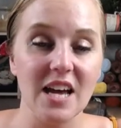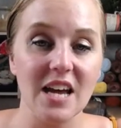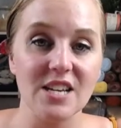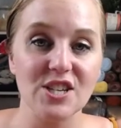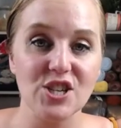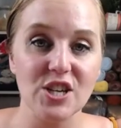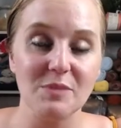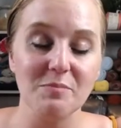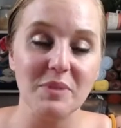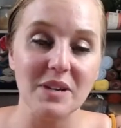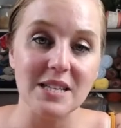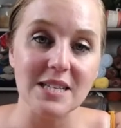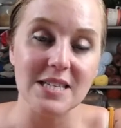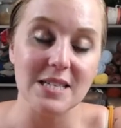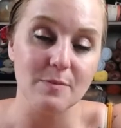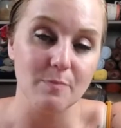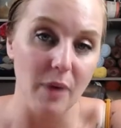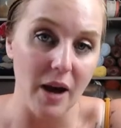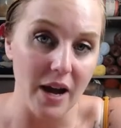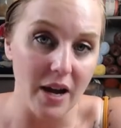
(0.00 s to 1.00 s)
touch it, be
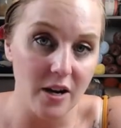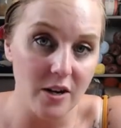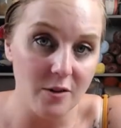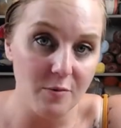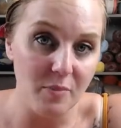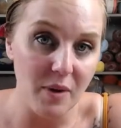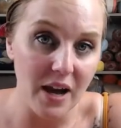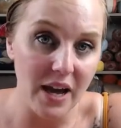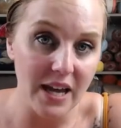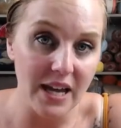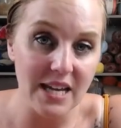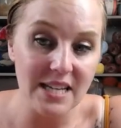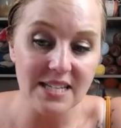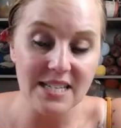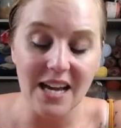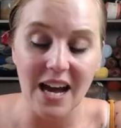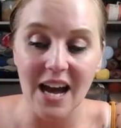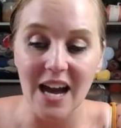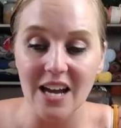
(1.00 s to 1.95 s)
inspired by it,